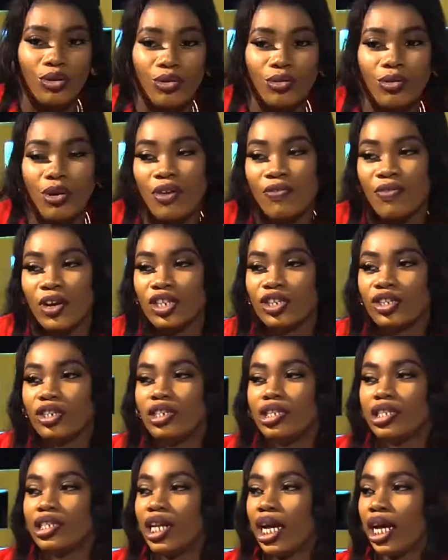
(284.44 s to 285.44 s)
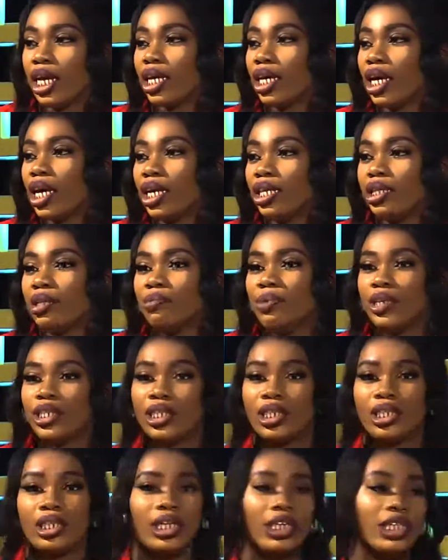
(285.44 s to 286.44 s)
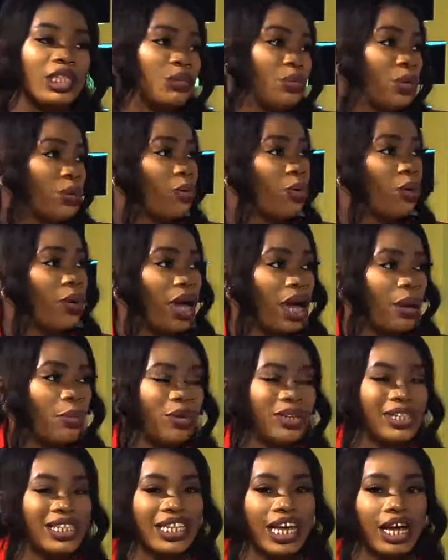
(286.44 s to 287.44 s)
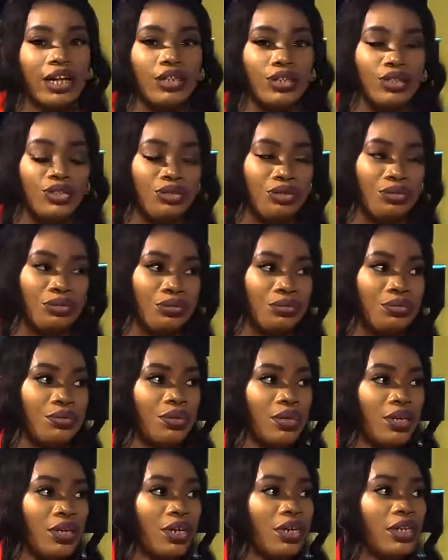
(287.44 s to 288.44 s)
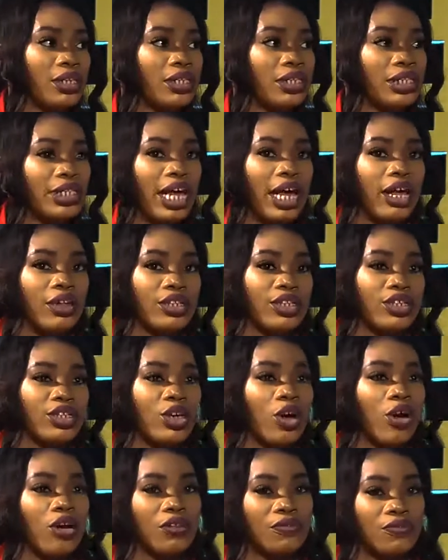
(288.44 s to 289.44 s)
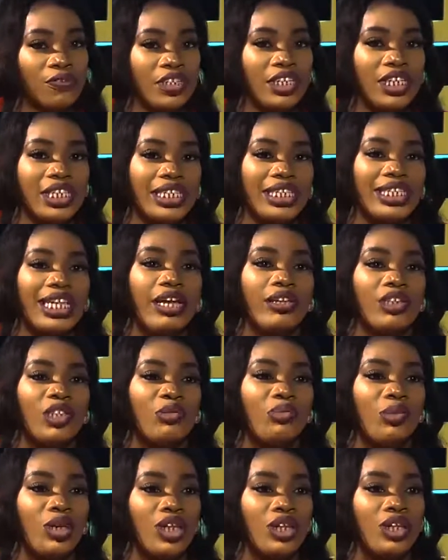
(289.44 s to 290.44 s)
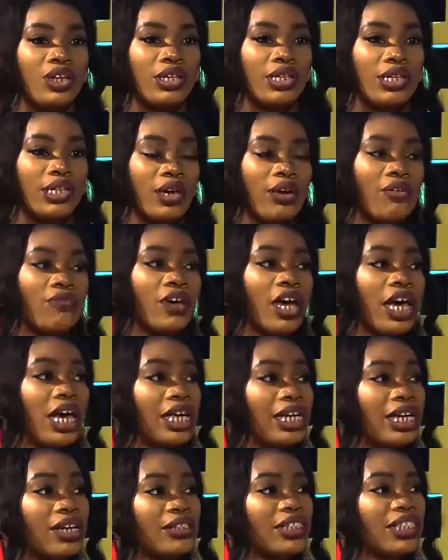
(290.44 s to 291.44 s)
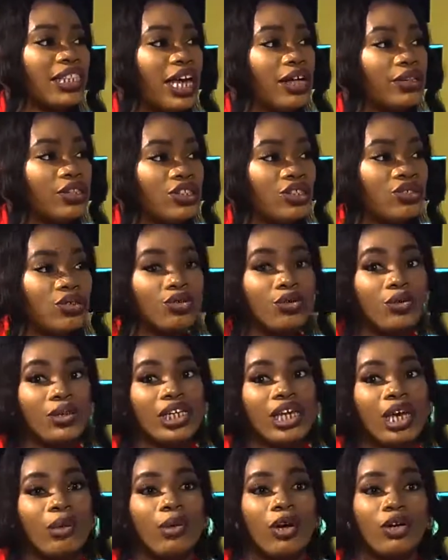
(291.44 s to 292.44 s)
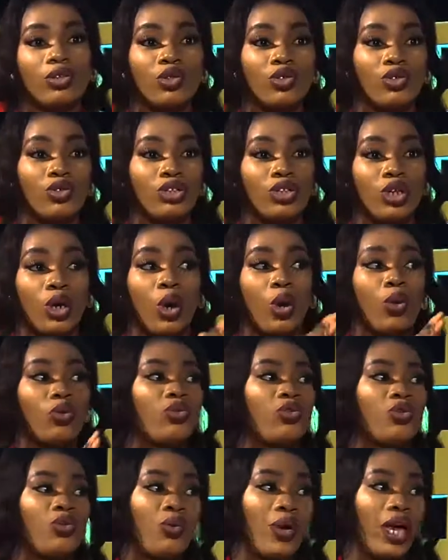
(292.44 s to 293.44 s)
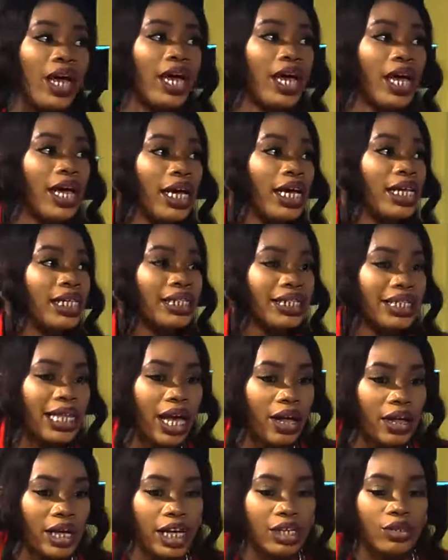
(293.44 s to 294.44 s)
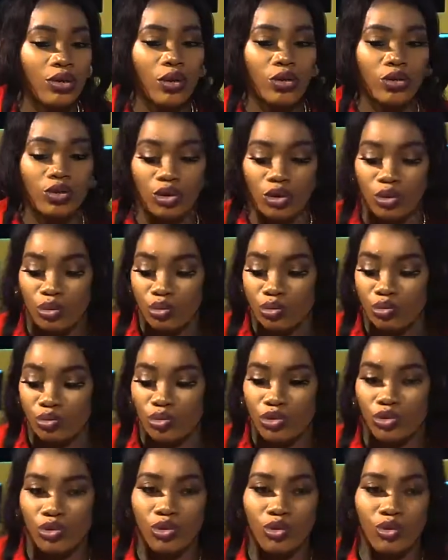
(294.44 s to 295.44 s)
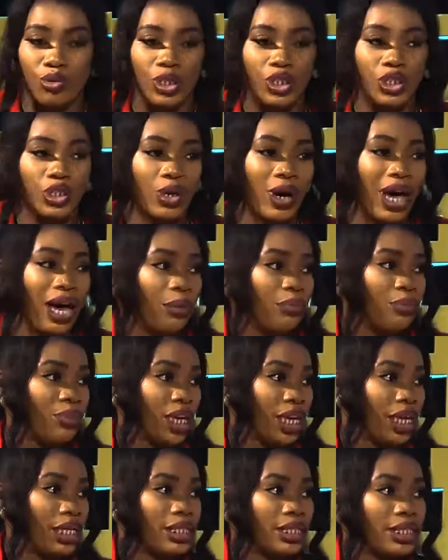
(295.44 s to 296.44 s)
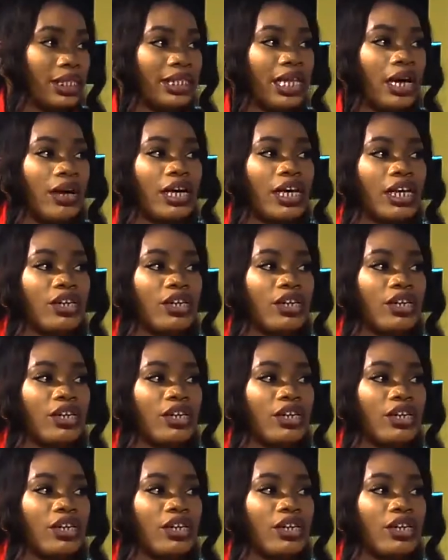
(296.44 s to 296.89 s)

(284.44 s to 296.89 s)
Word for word: You know, fashion is like the basic things people wear, but style is you. Style is confidence. Style is being yourself. Mm. Now, style is not only about the clothes you wear. Style can also do with your ambience. Style yeah.